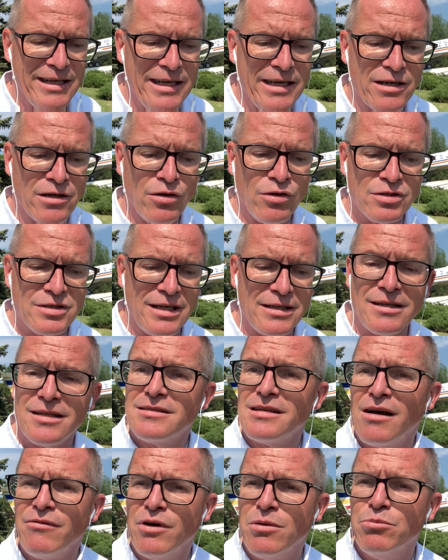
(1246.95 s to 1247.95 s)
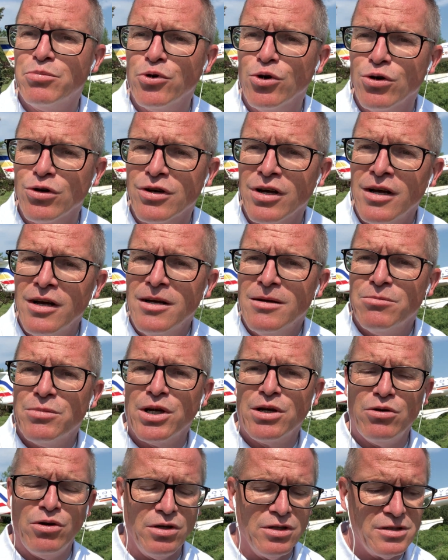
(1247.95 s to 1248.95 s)
heroes at the Southern Bug,
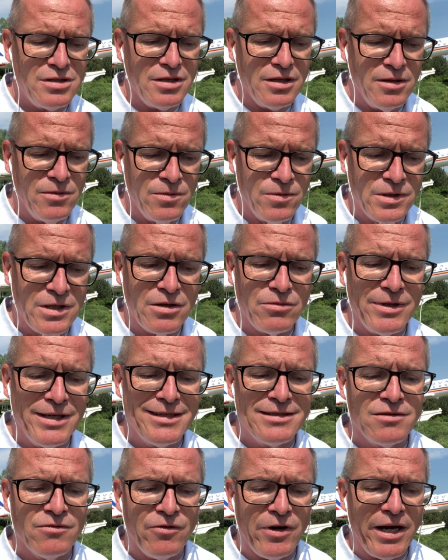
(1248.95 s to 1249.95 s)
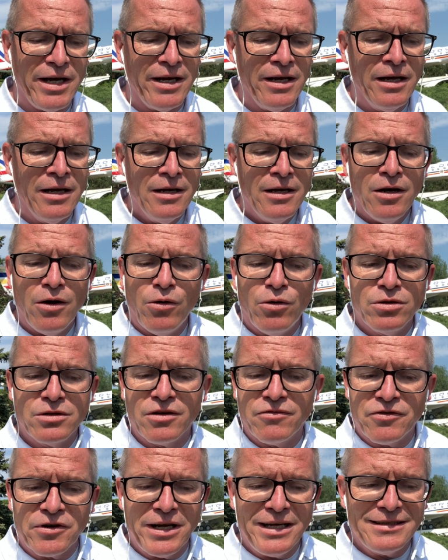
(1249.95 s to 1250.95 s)
because the reason why all
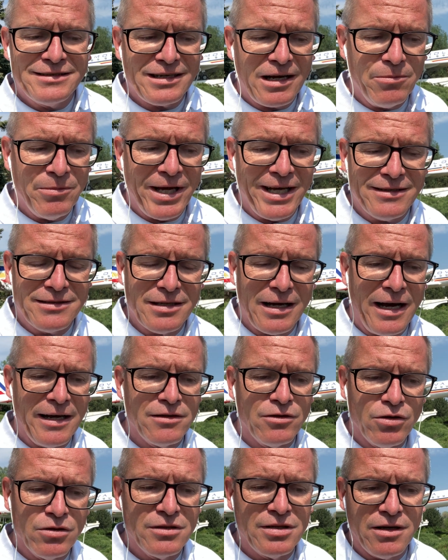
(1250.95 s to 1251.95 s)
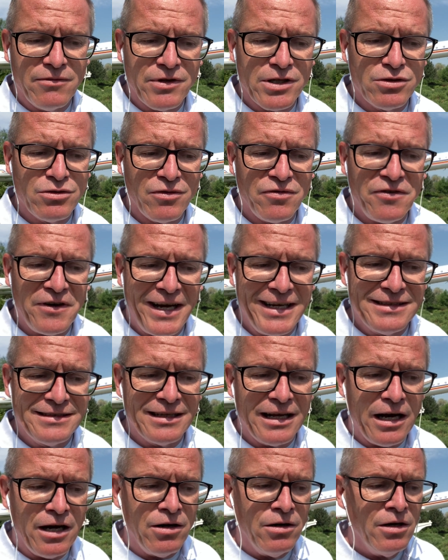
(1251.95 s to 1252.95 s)
the friends I met are not having to fight
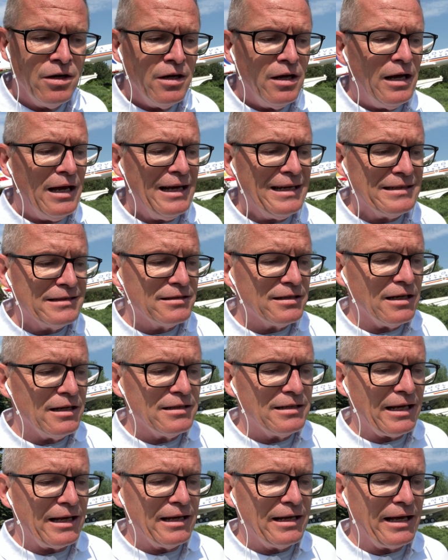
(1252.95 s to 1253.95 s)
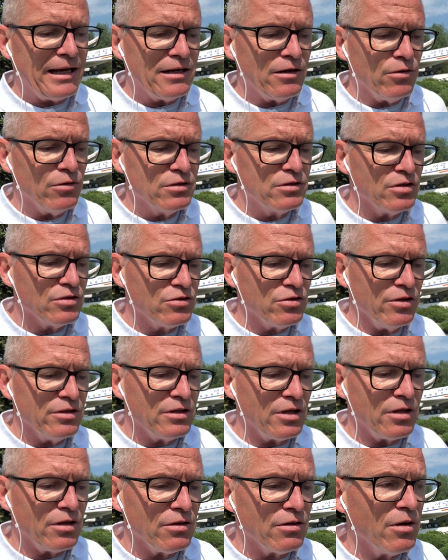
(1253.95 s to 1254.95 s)
now, and they can also join
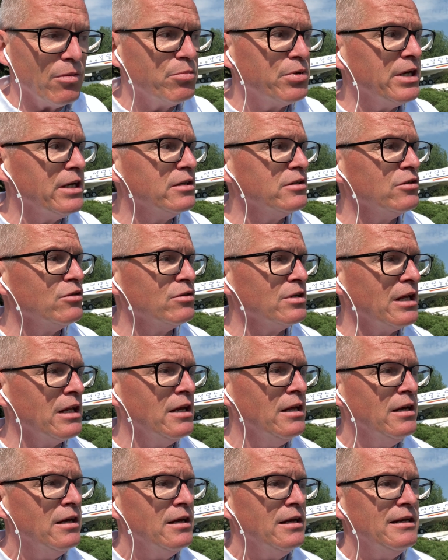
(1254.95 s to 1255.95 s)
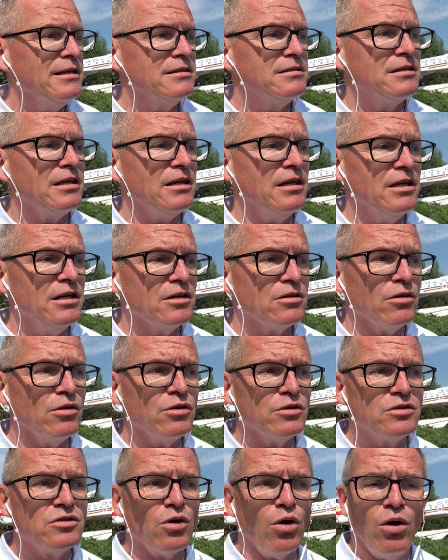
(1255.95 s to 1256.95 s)
the European Union, is the
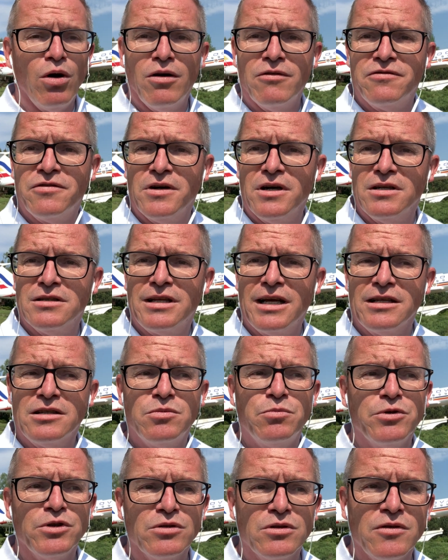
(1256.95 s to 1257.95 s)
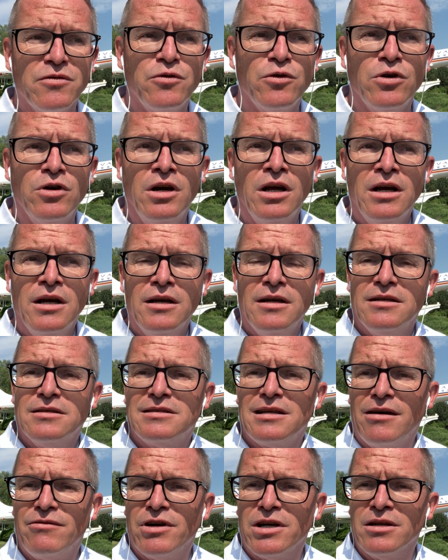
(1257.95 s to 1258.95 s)
heroes of that beautiful
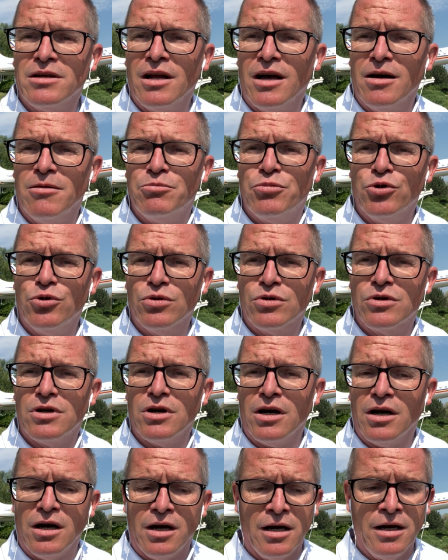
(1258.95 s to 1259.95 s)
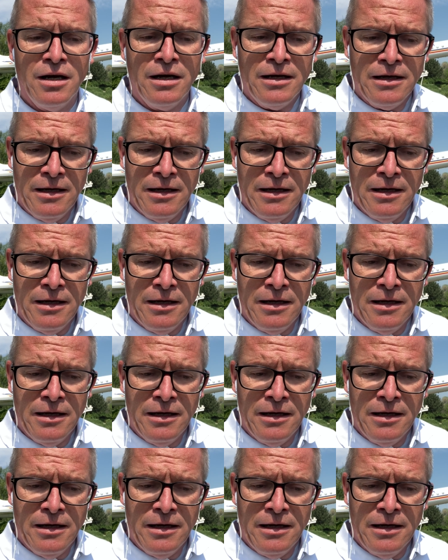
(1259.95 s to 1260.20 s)
Southern Bug